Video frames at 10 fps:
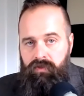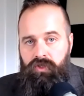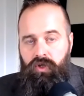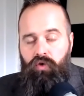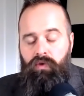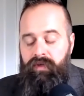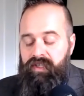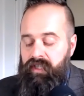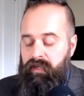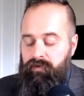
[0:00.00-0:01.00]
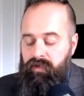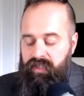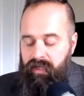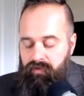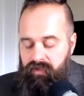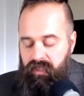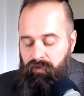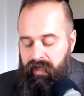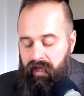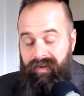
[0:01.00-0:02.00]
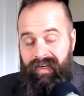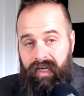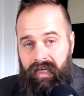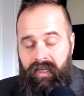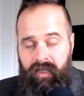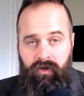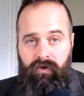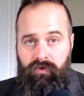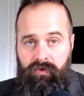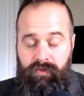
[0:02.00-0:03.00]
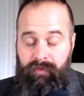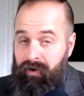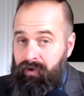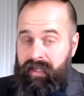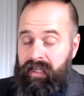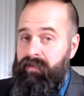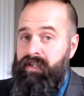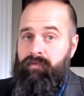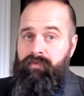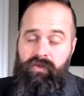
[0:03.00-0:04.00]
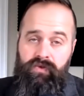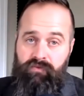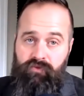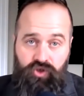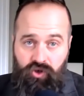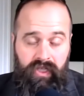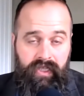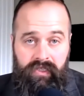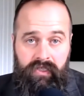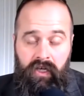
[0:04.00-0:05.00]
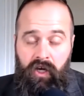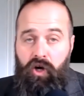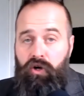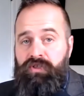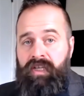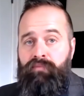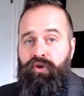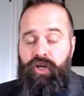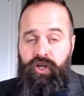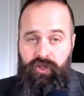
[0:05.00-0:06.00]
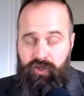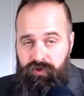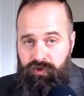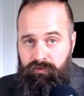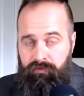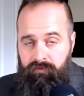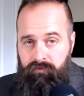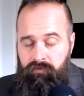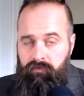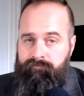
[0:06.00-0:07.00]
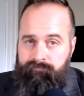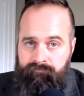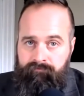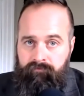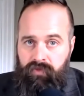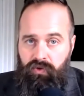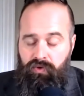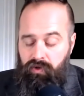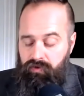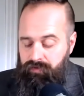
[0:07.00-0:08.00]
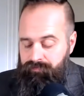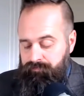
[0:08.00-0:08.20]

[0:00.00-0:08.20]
So what we see, for example, is that we have a nun here who is apparently giving something to some journalist who's then putting it on YouTube. So who knows?